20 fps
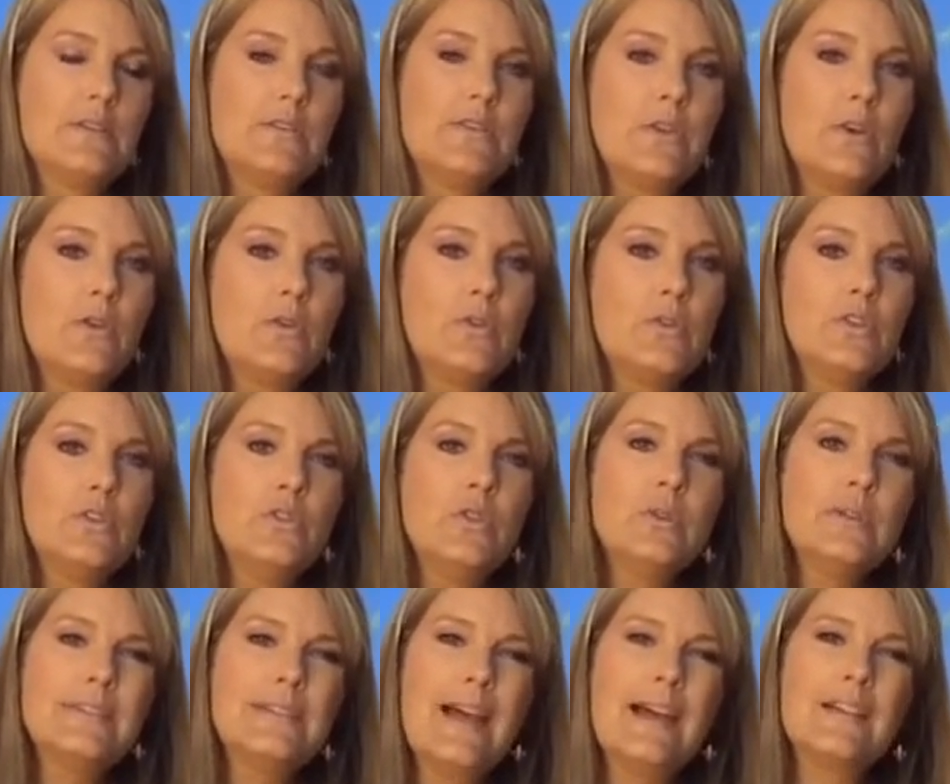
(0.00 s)
so you
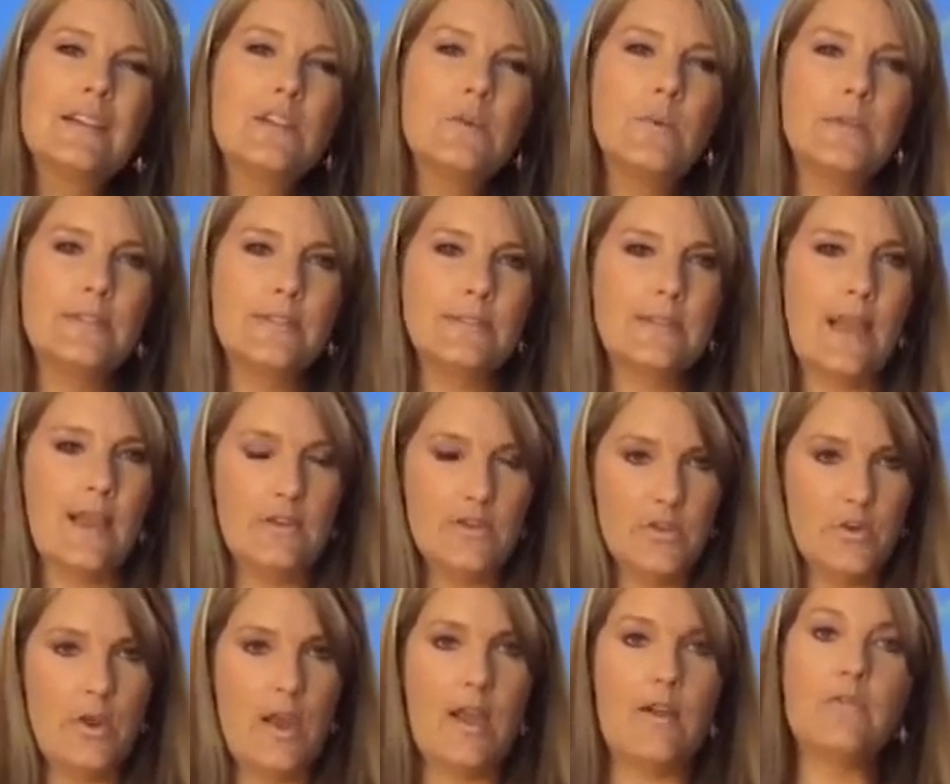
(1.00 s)
know exactly what
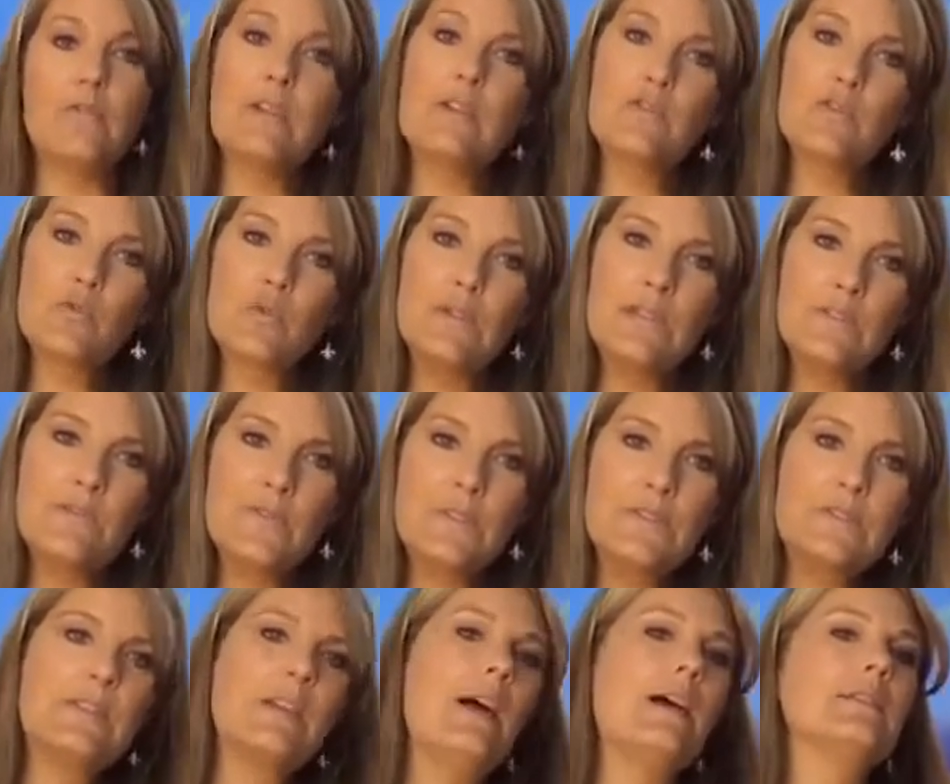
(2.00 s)
size you have. We have 3
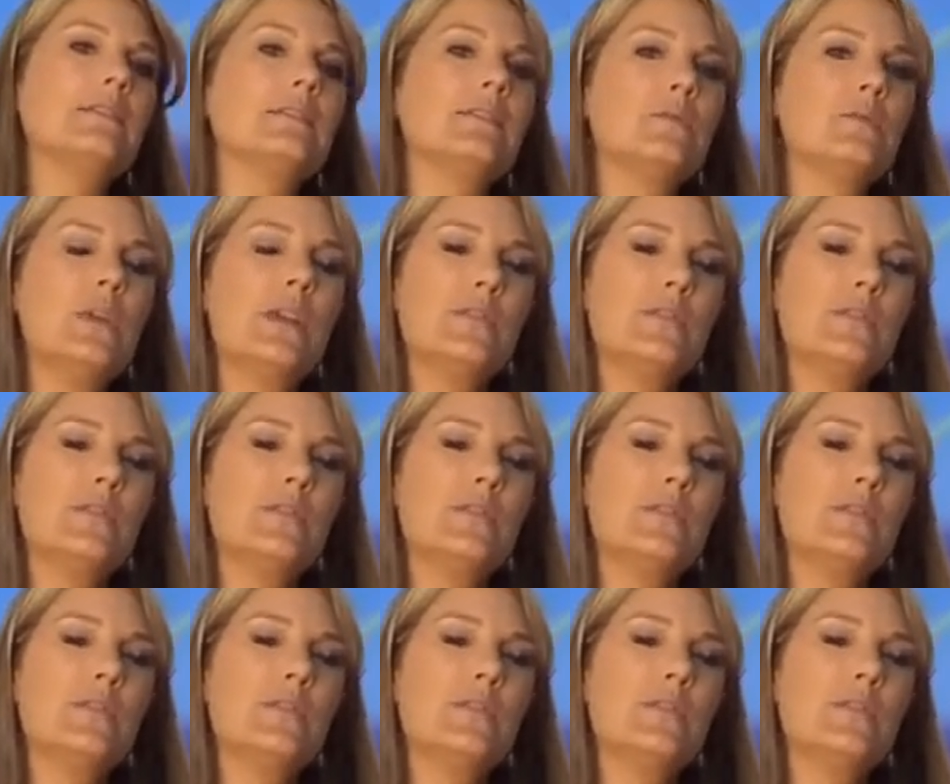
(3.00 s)
different sizes.